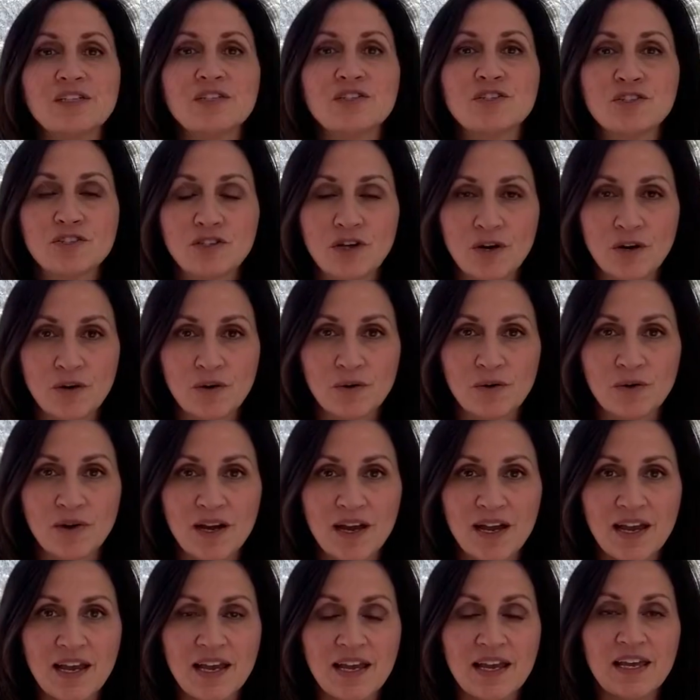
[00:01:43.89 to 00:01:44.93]
So
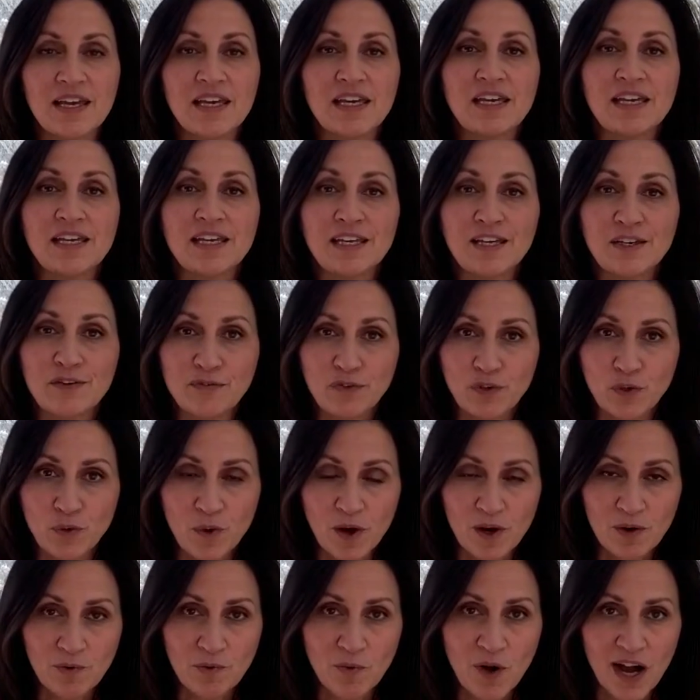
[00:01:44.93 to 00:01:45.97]
if you
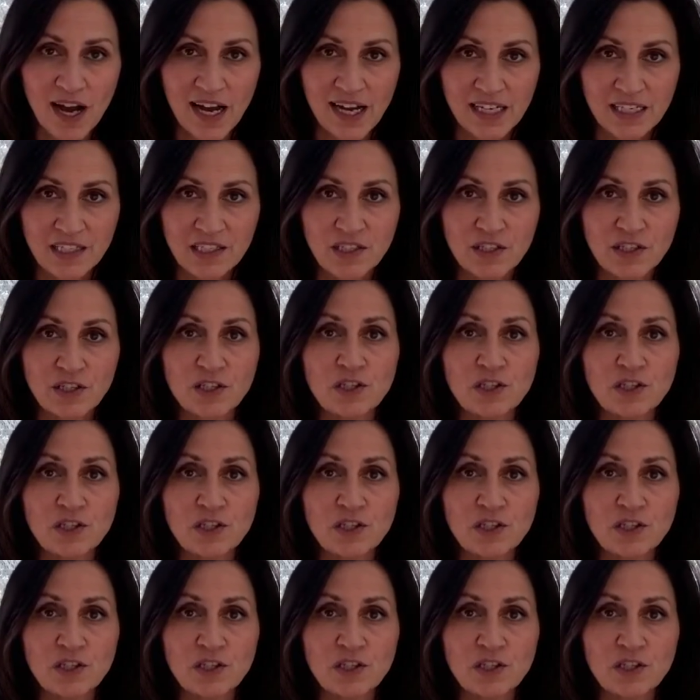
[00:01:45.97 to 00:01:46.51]
are wise,